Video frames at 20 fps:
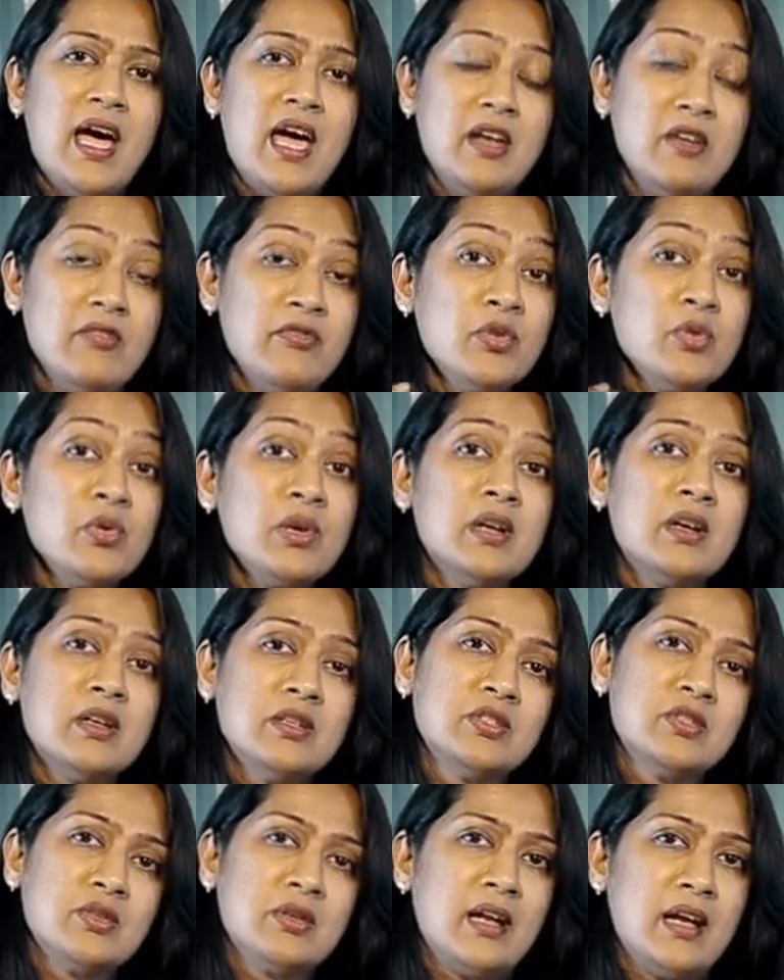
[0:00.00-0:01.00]
And if you
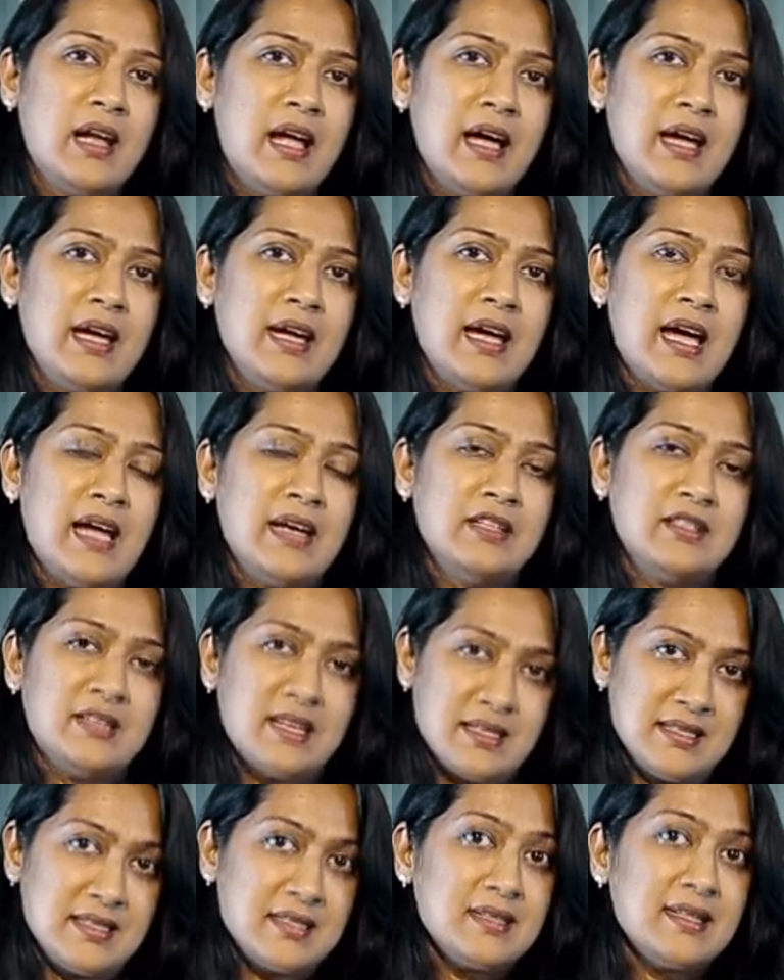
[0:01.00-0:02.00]
learn to rely and
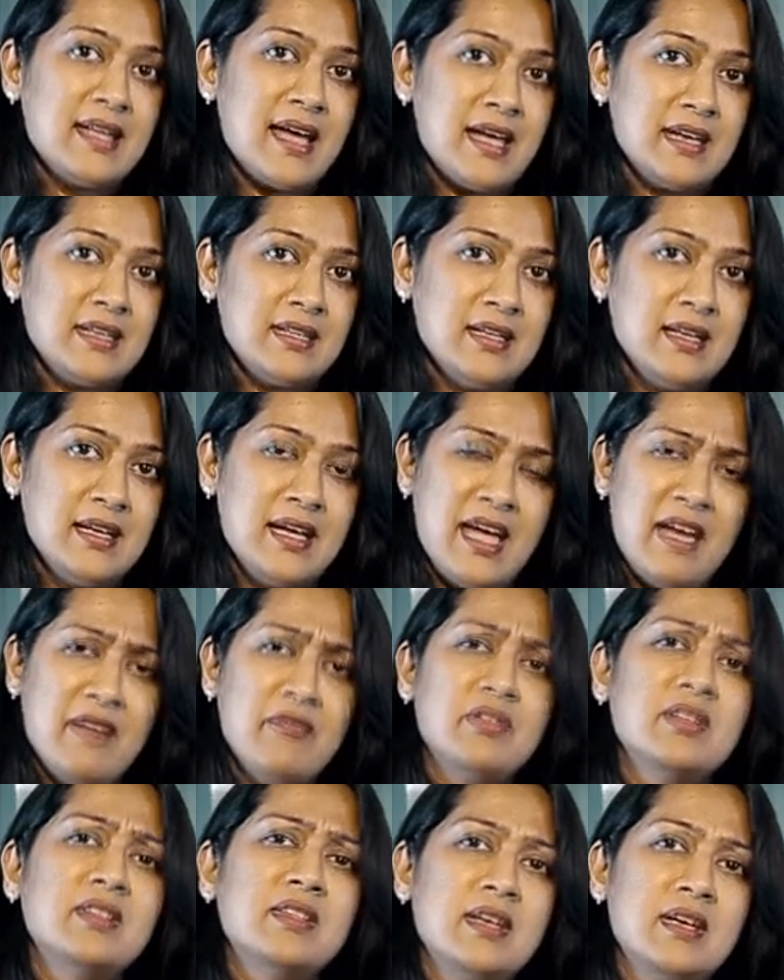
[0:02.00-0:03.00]
trust that,
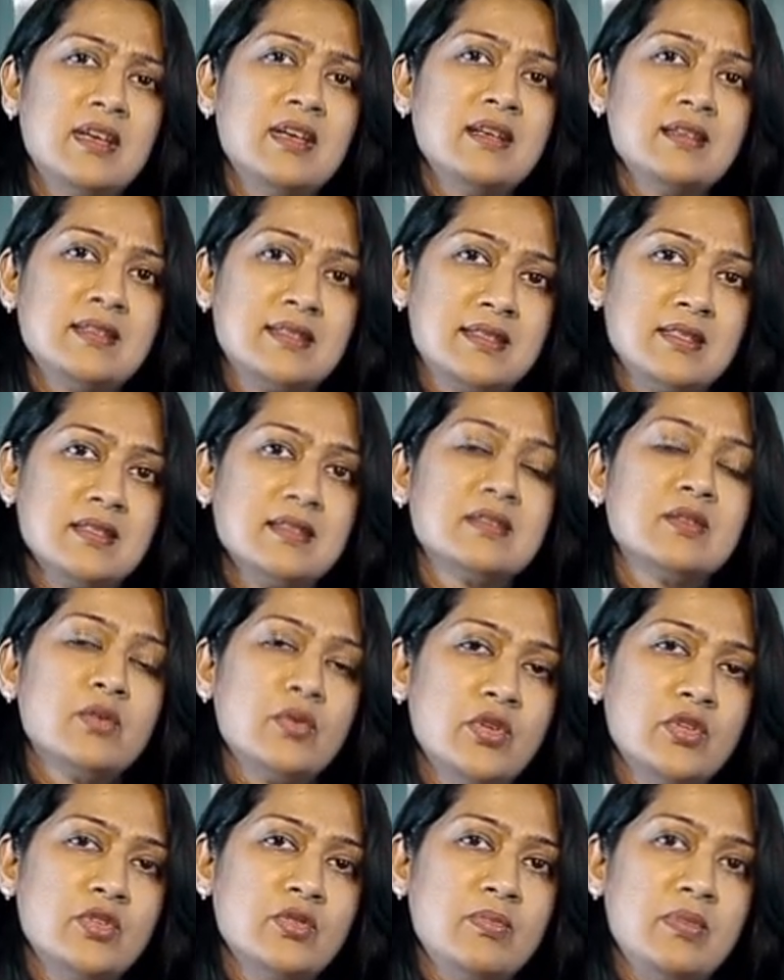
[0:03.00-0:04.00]
everything is just
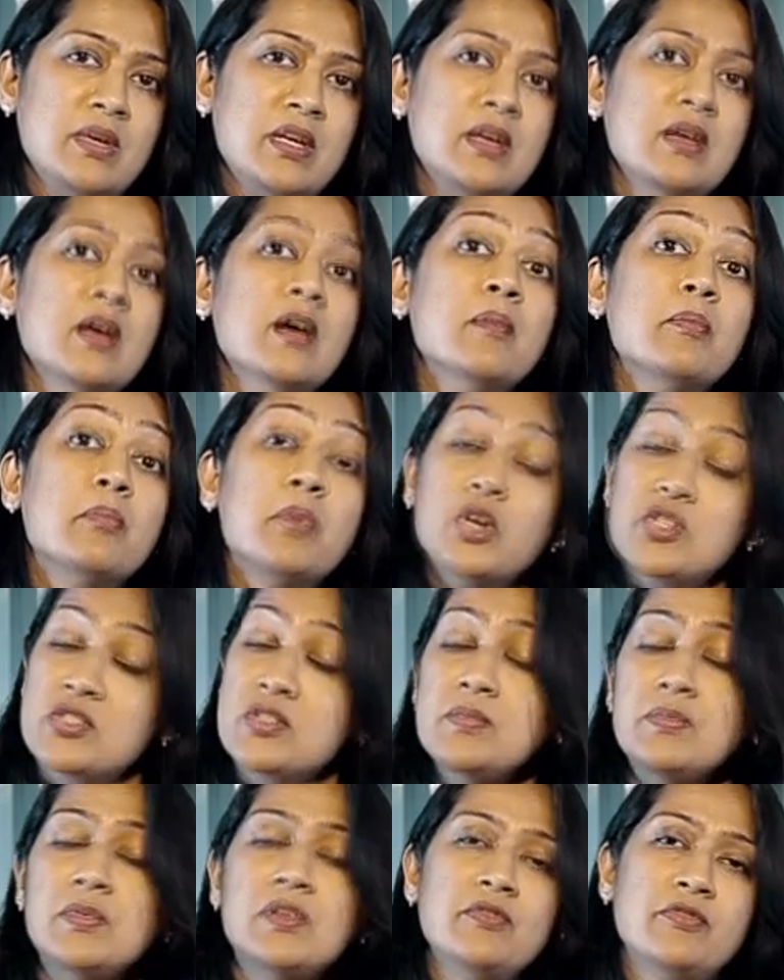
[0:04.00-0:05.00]
going to be
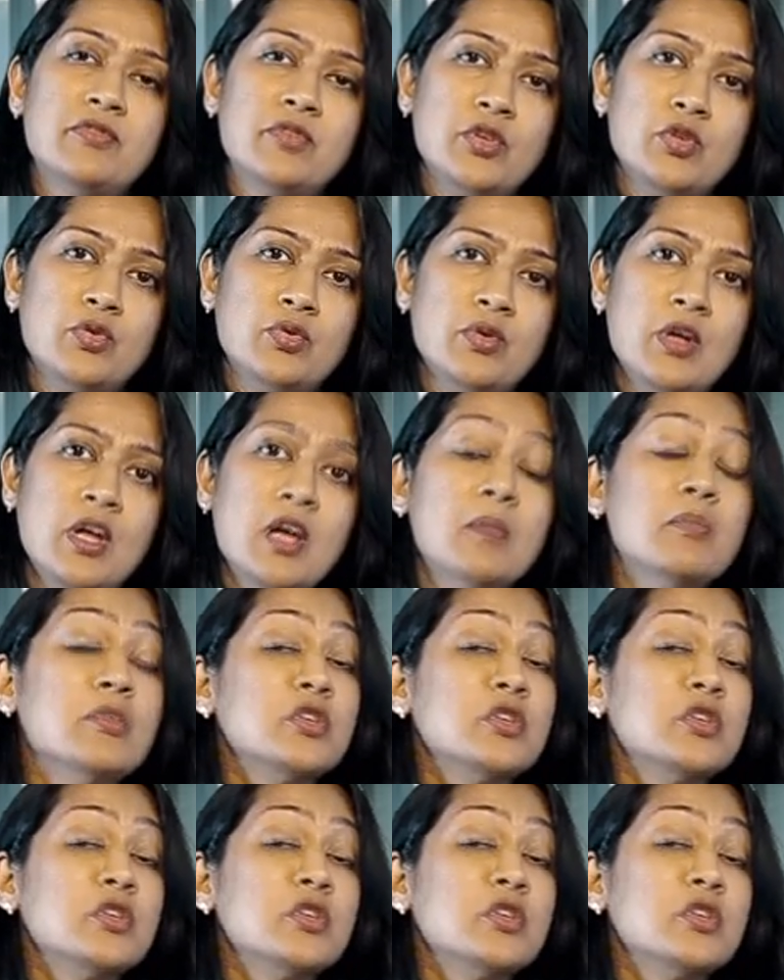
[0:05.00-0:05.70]
possible for you.